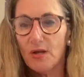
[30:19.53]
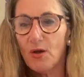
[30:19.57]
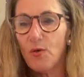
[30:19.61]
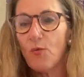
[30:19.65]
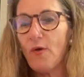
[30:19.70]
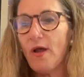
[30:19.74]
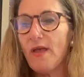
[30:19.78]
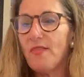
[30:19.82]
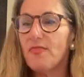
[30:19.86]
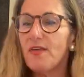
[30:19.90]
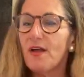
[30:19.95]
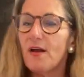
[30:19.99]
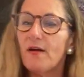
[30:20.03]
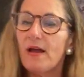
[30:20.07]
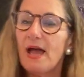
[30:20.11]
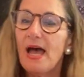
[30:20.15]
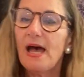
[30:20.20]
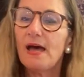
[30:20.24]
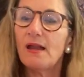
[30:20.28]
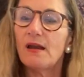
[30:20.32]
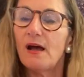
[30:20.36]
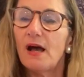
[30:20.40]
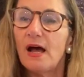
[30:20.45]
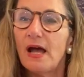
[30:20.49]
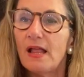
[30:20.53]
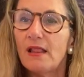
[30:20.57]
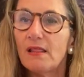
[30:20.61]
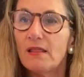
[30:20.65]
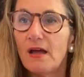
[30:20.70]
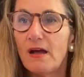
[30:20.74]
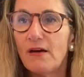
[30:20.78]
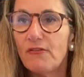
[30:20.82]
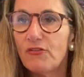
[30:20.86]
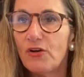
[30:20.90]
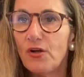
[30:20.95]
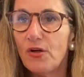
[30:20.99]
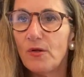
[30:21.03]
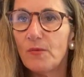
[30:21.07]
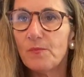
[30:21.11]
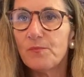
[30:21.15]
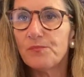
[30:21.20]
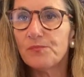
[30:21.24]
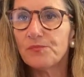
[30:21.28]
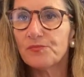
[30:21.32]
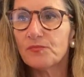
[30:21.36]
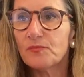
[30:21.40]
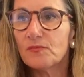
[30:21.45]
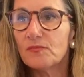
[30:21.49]
When they're at eye level,
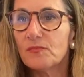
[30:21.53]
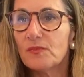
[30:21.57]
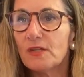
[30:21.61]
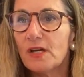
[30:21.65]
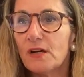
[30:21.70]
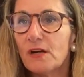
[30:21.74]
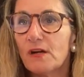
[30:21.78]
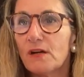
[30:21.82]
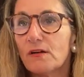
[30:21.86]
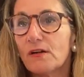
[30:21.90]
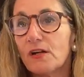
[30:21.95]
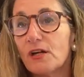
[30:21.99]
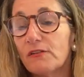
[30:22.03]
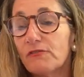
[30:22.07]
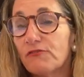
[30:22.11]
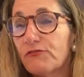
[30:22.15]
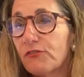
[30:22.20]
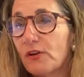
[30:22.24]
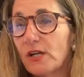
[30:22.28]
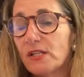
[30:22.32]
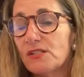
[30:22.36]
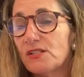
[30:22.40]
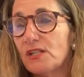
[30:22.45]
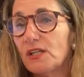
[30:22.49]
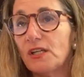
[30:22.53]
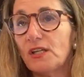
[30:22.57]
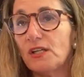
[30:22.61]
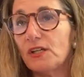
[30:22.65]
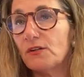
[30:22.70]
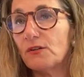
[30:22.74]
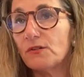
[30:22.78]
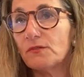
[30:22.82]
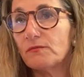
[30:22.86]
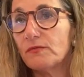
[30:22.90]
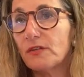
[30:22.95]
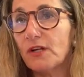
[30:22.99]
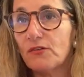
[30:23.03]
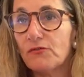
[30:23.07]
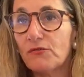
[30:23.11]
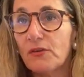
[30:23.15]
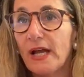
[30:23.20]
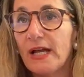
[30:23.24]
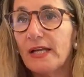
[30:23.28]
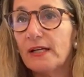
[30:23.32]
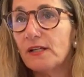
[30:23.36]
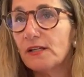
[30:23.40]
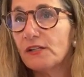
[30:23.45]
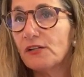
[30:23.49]
they're confronting you. They're
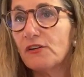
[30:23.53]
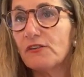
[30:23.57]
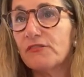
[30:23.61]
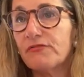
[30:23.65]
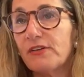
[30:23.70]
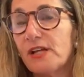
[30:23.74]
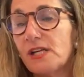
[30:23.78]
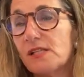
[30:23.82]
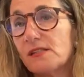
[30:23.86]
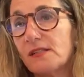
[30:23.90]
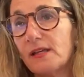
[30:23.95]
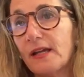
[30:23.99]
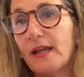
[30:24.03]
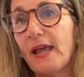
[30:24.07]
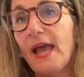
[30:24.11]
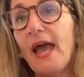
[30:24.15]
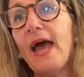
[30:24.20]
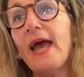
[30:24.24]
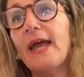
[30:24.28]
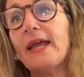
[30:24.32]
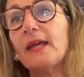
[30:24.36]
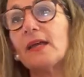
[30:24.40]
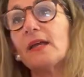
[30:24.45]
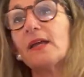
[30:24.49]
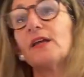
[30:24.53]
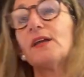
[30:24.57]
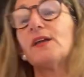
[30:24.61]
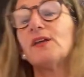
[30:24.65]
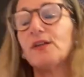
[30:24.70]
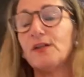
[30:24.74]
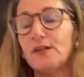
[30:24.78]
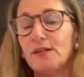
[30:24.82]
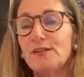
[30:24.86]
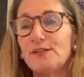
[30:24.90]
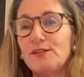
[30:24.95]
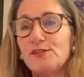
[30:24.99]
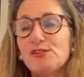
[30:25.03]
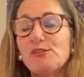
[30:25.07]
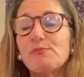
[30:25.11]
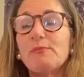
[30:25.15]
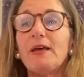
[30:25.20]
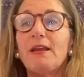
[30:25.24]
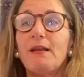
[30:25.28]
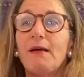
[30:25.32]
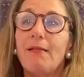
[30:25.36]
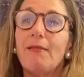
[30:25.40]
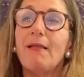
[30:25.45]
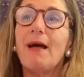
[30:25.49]
right in your face like, hey, you
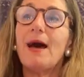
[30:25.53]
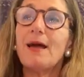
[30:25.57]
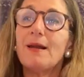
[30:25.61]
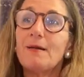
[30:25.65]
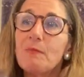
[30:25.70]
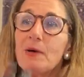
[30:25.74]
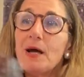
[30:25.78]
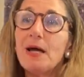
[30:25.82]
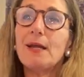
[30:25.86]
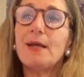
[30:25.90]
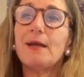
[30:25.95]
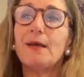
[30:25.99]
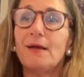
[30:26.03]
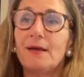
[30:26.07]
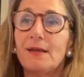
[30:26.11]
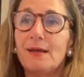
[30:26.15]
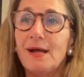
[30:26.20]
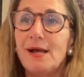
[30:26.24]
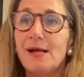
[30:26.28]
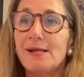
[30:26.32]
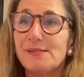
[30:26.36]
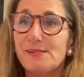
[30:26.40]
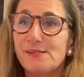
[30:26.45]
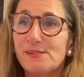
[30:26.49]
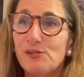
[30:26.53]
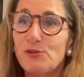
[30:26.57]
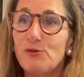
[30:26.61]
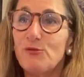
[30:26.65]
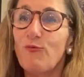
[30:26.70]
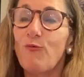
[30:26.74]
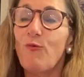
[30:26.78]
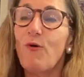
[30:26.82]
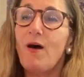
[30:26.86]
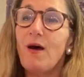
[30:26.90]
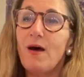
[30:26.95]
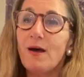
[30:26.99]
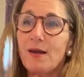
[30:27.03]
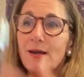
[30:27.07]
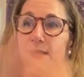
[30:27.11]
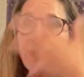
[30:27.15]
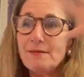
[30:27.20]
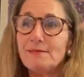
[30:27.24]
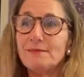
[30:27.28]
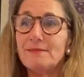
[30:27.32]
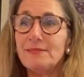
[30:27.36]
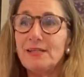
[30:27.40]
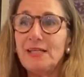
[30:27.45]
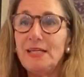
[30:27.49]
spent a lot of money on us. You want
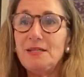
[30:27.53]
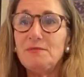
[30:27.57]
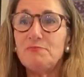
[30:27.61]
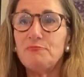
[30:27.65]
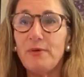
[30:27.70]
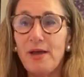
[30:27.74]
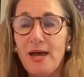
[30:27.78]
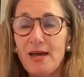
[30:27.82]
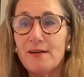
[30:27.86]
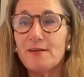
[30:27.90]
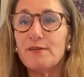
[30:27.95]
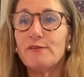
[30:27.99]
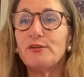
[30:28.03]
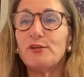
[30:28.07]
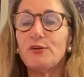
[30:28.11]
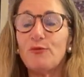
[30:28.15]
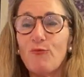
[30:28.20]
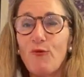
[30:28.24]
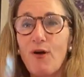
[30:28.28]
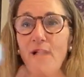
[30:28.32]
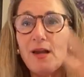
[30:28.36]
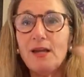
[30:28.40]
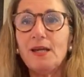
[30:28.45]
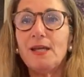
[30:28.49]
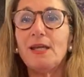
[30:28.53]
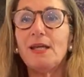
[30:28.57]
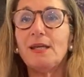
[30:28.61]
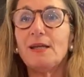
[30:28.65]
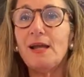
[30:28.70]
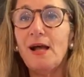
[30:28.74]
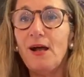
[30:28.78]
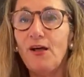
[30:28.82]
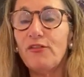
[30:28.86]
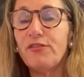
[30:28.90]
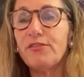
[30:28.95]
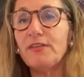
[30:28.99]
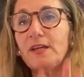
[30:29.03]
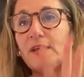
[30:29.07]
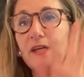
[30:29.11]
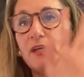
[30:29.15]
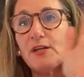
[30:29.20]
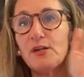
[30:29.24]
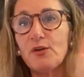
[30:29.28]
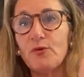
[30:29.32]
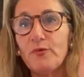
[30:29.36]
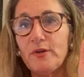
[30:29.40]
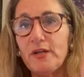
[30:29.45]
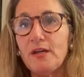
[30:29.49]
to eat better. You want to eat healthy.
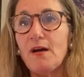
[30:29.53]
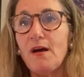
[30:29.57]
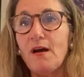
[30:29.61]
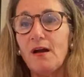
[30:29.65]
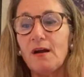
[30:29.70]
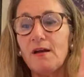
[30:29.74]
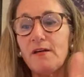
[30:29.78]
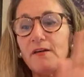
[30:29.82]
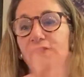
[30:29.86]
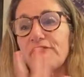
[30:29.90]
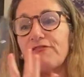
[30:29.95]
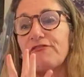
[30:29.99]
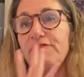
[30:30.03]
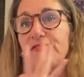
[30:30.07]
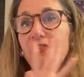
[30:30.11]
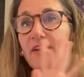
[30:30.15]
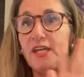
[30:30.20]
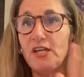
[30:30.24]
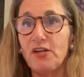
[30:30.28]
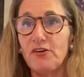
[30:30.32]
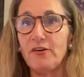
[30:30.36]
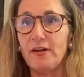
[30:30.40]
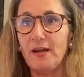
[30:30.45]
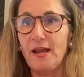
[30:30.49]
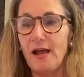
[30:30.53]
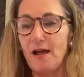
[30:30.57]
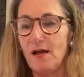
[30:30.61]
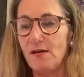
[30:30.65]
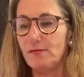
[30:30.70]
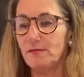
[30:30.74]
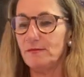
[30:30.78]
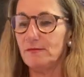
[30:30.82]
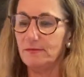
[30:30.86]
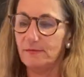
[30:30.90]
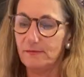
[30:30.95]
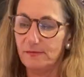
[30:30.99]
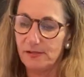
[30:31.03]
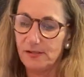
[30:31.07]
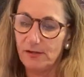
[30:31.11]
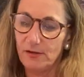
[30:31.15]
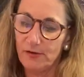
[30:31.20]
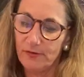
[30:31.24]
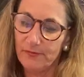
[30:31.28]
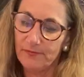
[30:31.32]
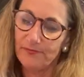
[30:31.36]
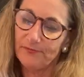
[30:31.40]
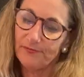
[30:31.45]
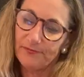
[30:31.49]
Here we are. Figure it out.
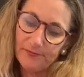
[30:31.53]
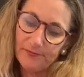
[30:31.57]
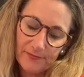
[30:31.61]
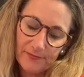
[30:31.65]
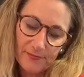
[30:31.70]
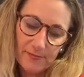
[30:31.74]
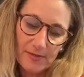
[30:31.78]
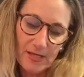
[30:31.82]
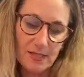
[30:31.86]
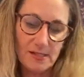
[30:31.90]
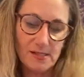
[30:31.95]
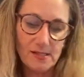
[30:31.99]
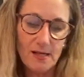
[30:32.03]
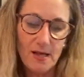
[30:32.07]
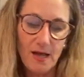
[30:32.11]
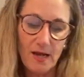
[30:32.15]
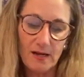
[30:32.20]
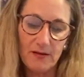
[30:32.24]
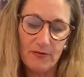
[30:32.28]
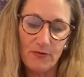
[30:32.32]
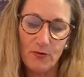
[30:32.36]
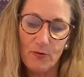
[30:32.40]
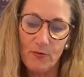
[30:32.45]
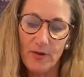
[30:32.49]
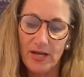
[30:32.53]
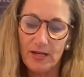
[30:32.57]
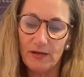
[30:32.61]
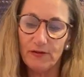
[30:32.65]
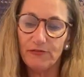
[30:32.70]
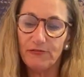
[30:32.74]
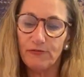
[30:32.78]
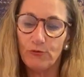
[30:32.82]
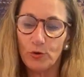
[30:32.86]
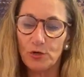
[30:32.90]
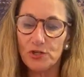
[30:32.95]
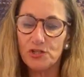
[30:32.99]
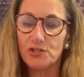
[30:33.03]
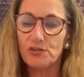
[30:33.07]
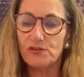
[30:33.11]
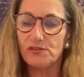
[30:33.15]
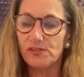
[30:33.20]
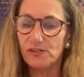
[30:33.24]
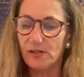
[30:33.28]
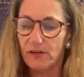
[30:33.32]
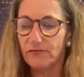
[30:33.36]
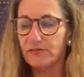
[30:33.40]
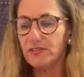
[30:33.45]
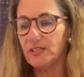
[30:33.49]
So it's kind of a way to force
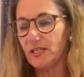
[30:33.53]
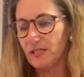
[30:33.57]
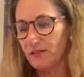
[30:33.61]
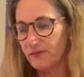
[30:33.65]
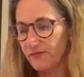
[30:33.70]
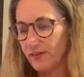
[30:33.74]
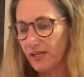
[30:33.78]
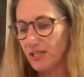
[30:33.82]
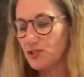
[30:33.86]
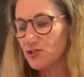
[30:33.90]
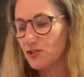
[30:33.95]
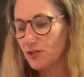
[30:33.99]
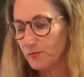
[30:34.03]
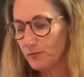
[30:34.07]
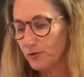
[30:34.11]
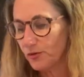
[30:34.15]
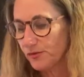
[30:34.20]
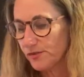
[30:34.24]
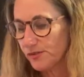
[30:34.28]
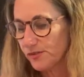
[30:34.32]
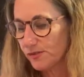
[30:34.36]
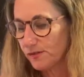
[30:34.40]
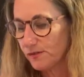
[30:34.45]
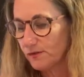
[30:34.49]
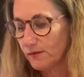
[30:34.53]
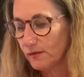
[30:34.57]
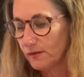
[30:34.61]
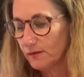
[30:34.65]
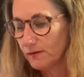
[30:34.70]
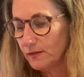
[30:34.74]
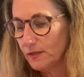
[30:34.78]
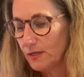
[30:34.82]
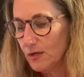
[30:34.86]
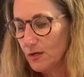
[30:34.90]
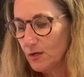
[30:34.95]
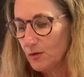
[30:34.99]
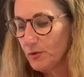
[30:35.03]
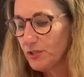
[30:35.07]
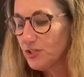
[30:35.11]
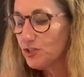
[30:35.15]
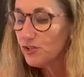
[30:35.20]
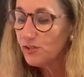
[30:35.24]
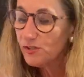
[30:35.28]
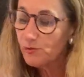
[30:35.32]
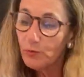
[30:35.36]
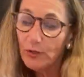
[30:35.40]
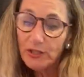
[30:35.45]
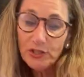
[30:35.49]
yourself to eat vegetables, which
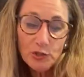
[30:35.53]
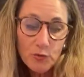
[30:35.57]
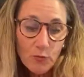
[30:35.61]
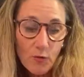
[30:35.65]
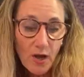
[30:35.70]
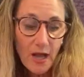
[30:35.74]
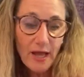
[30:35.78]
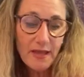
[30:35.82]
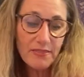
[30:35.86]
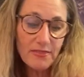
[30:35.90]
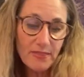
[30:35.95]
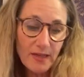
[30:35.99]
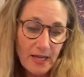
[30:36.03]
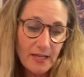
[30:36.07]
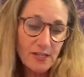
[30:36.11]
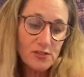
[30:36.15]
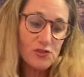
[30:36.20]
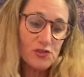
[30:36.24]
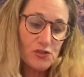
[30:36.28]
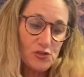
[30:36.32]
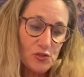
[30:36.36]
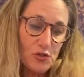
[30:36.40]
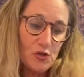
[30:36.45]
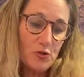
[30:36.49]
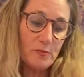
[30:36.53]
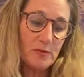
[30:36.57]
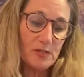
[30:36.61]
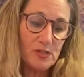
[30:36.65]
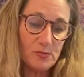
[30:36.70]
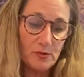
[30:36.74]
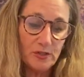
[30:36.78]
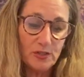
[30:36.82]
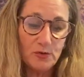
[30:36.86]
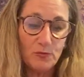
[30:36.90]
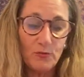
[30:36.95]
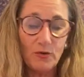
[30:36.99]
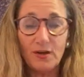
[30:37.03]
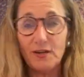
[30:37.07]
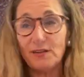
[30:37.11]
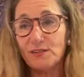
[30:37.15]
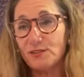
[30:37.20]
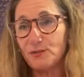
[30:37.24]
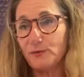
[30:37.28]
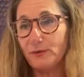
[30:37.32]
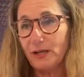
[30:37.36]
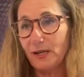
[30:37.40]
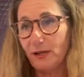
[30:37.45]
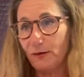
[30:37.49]
is what you want, I assume is what you want to
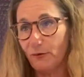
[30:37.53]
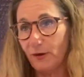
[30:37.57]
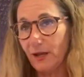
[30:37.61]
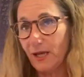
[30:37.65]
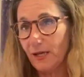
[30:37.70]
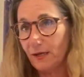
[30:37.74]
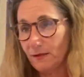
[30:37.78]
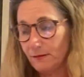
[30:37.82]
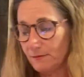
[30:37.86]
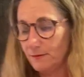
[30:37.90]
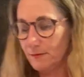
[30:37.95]
do anyway.